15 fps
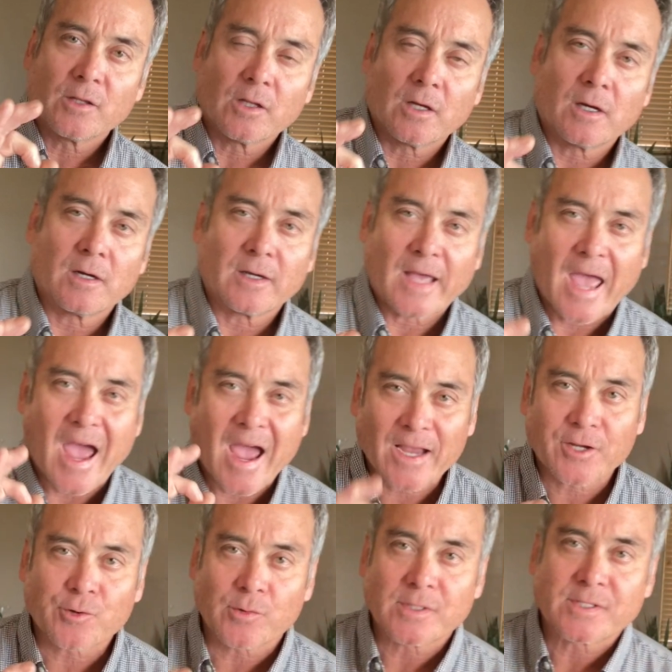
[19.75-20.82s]

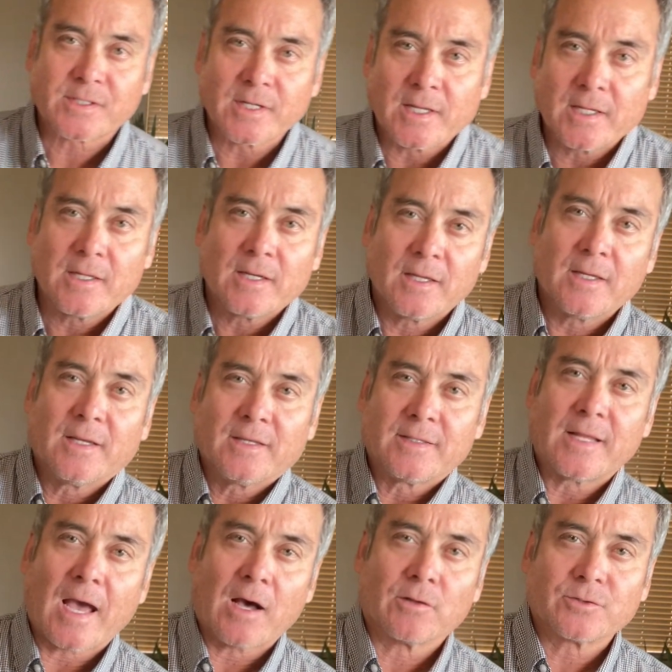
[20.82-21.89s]
accuracy
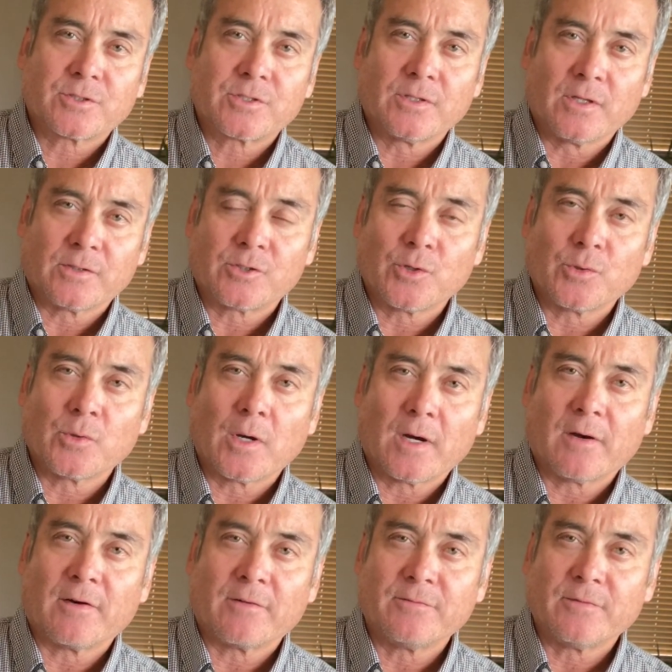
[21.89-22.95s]
down to
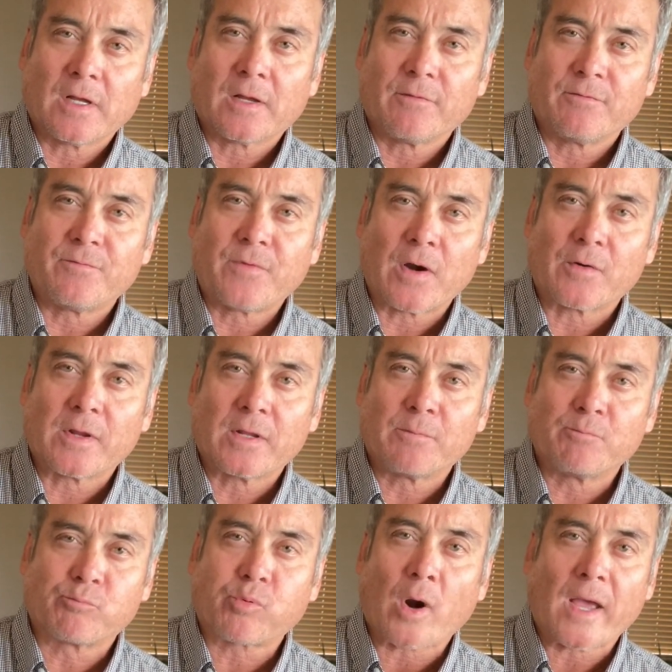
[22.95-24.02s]
a very
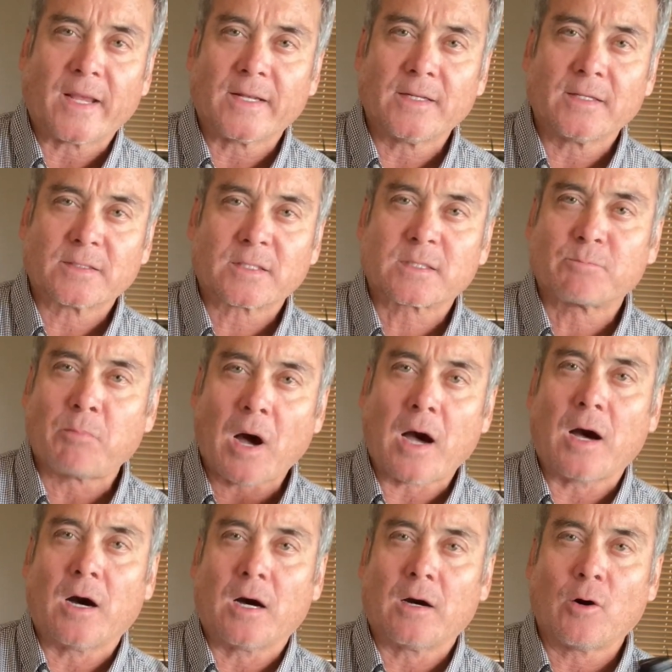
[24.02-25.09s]
bright
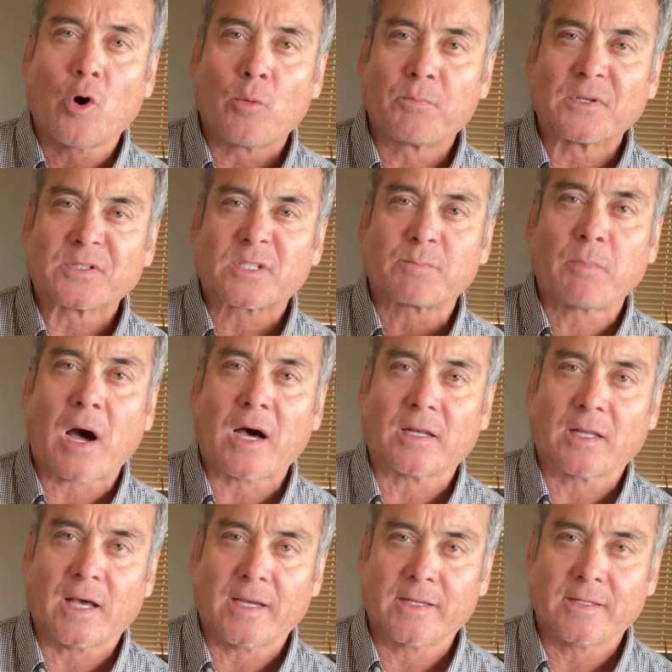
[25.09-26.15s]
spot, open
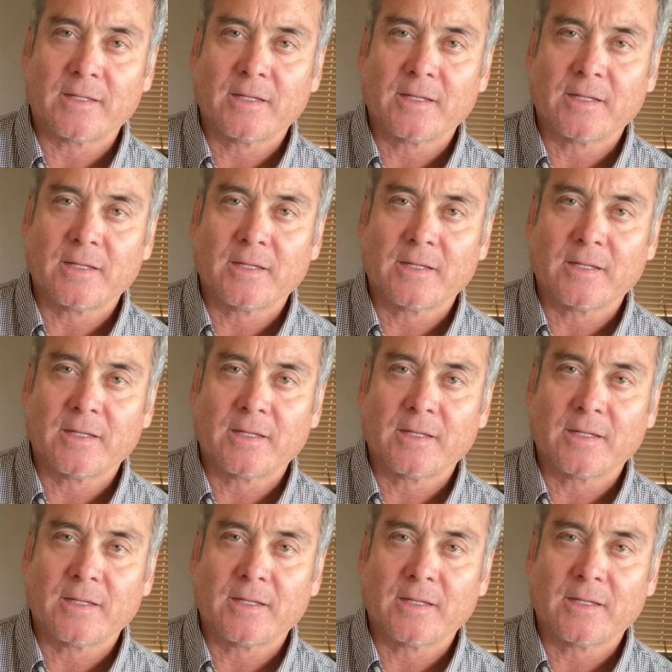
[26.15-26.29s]
spotlight.